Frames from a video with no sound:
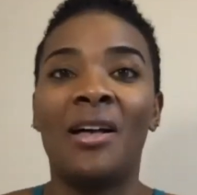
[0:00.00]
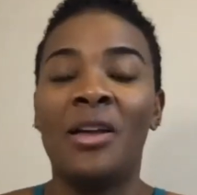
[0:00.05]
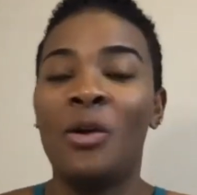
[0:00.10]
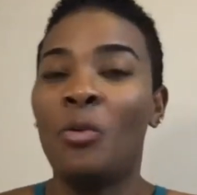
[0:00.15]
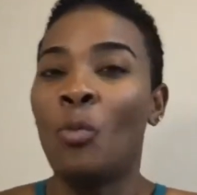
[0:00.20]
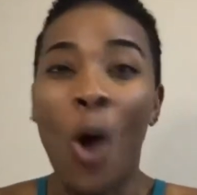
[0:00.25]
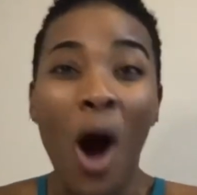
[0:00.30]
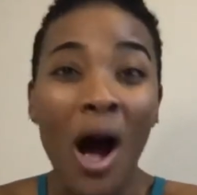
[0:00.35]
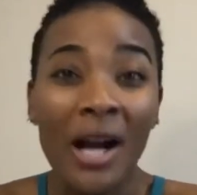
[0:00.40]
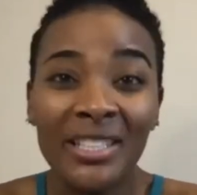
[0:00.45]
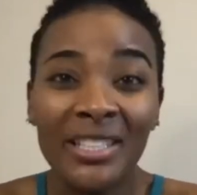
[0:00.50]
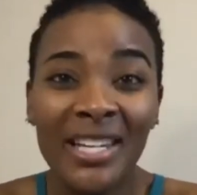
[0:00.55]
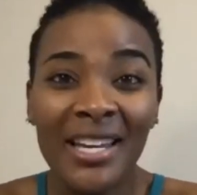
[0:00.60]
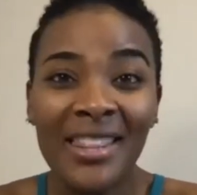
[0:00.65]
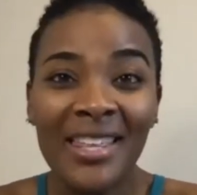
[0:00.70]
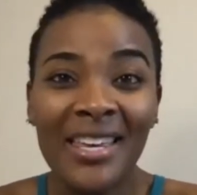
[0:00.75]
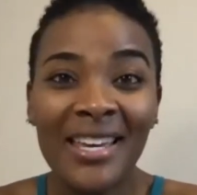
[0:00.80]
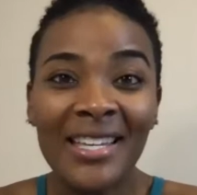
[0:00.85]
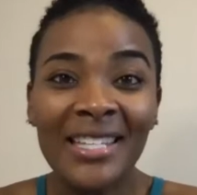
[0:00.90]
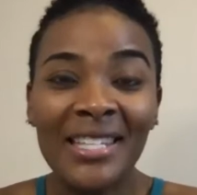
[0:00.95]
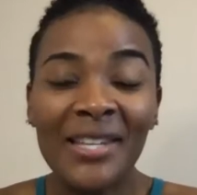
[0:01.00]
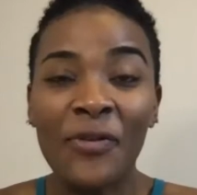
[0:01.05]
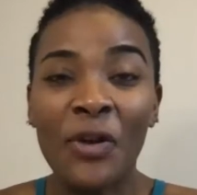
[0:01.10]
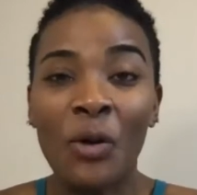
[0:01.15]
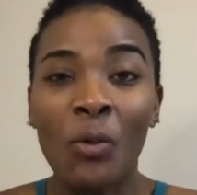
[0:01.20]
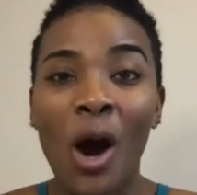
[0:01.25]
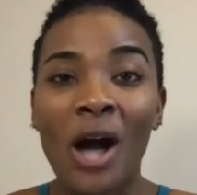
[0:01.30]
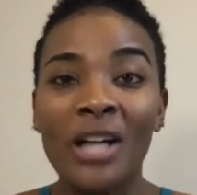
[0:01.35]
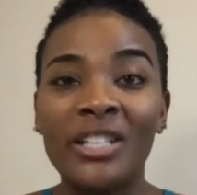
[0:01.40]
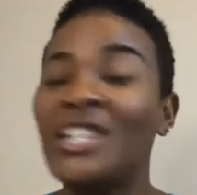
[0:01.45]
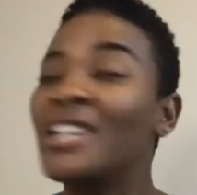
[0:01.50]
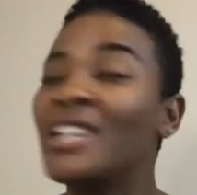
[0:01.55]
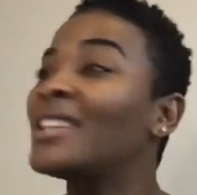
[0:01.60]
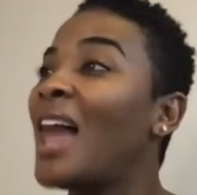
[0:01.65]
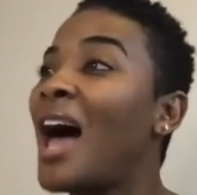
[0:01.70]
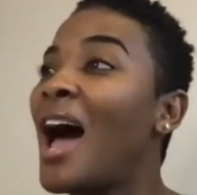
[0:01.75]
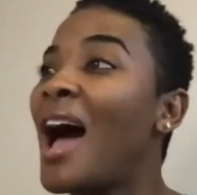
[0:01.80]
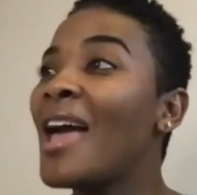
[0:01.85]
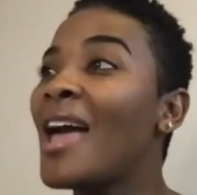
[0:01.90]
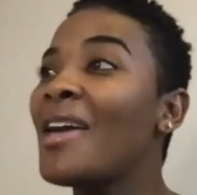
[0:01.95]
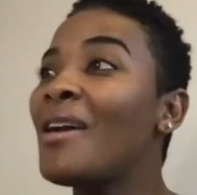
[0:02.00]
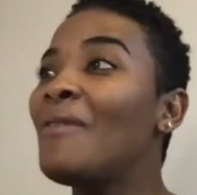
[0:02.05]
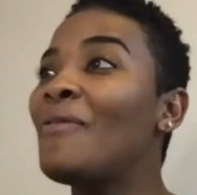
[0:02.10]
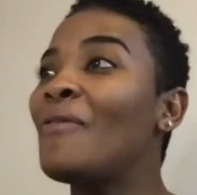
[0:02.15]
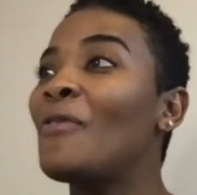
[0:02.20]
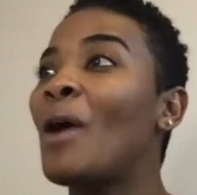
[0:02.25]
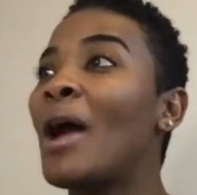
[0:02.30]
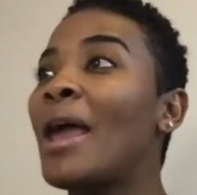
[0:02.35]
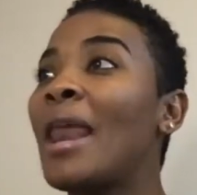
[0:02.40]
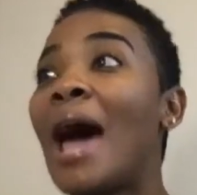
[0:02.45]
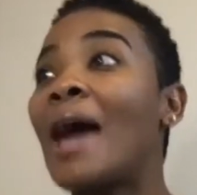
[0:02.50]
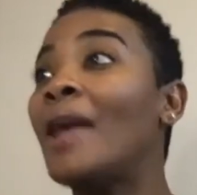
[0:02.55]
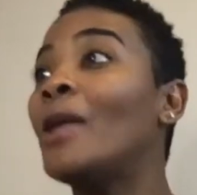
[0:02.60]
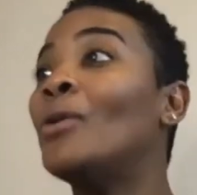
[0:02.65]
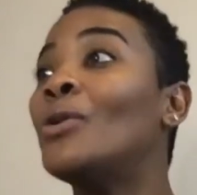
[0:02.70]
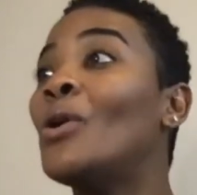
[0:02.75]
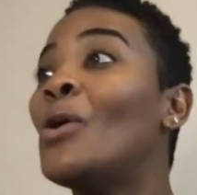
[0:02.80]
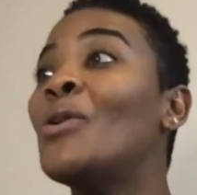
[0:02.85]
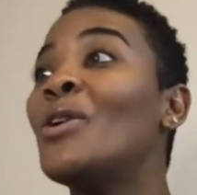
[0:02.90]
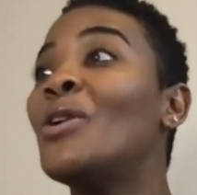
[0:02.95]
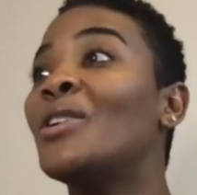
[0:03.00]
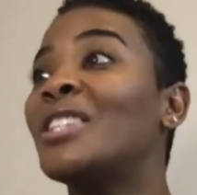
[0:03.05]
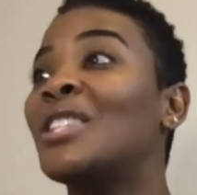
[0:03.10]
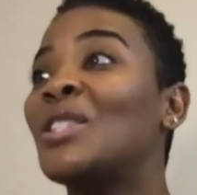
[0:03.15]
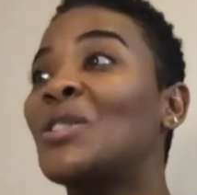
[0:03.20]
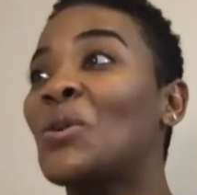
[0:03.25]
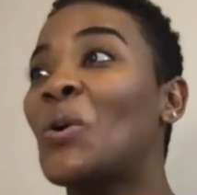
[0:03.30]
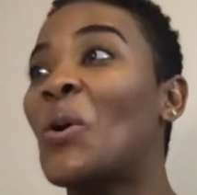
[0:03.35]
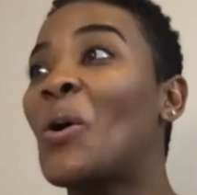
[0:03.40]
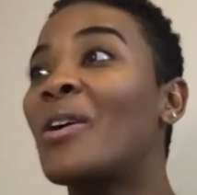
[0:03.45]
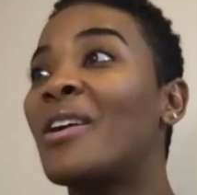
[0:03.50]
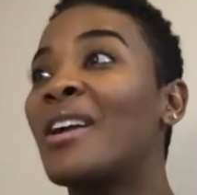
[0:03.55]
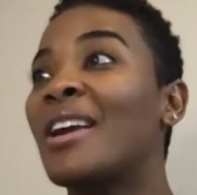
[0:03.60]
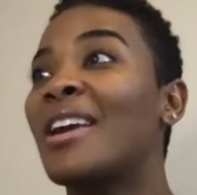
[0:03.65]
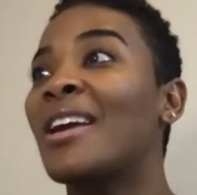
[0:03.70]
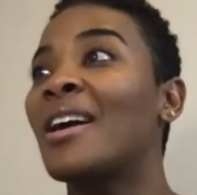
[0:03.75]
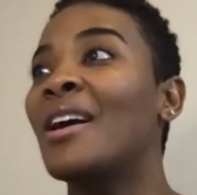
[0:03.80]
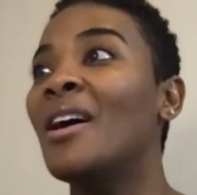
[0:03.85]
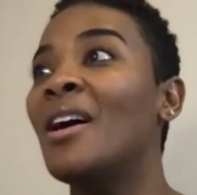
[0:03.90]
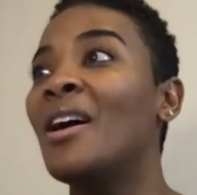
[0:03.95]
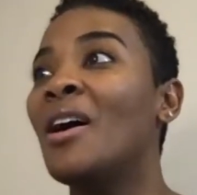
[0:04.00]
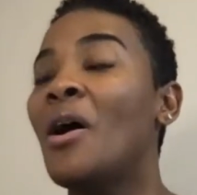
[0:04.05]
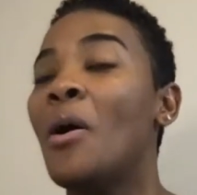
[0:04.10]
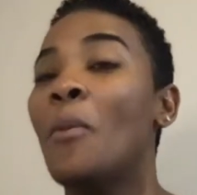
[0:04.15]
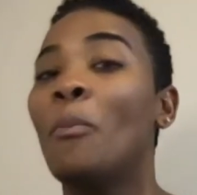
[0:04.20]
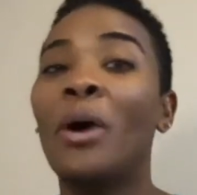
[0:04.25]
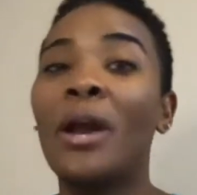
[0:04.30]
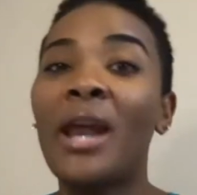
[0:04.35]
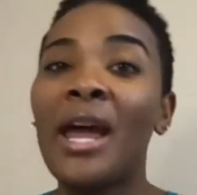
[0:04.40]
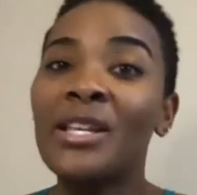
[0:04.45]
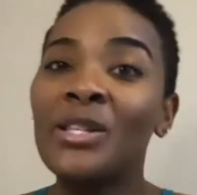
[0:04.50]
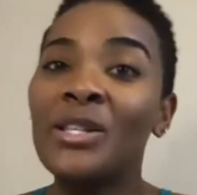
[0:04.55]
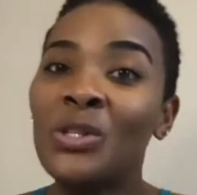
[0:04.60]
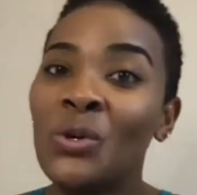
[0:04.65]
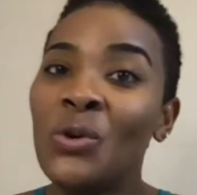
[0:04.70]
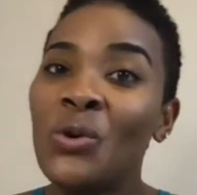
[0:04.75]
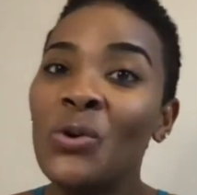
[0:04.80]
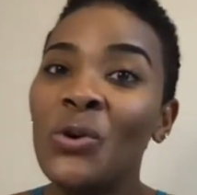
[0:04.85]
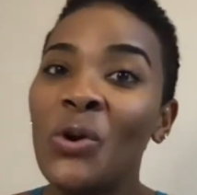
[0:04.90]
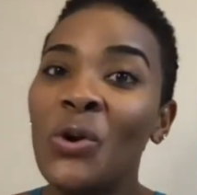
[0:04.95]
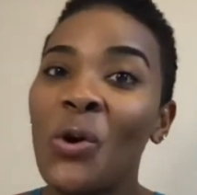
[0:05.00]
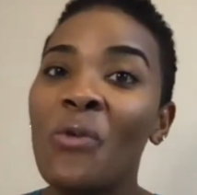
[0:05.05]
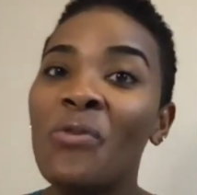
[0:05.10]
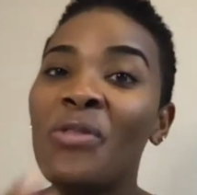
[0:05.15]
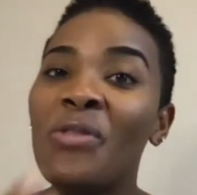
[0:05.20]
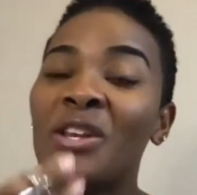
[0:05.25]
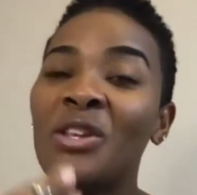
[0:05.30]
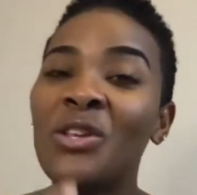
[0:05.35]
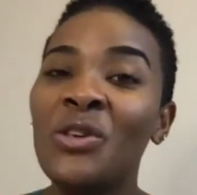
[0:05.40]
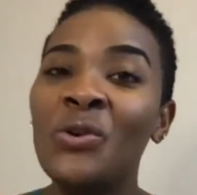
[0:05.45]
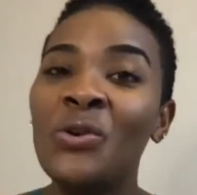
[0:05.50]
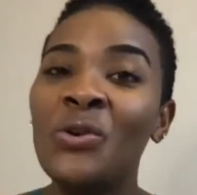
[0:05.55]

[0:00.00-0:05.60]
watching this, if you're watching live, right? I don't know your story, but I do know that